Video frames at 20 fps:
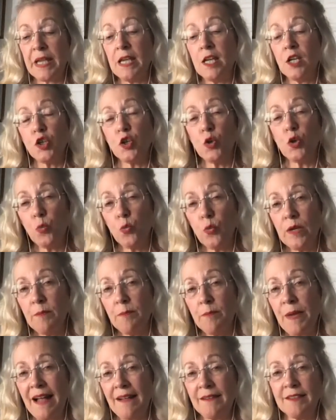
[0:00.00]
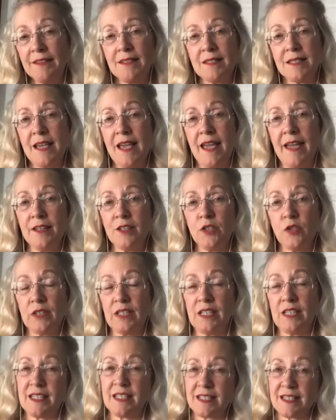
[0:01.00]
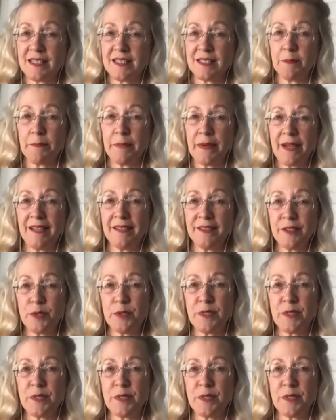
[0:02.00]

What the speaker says: You rebalance annually because that's a buy low,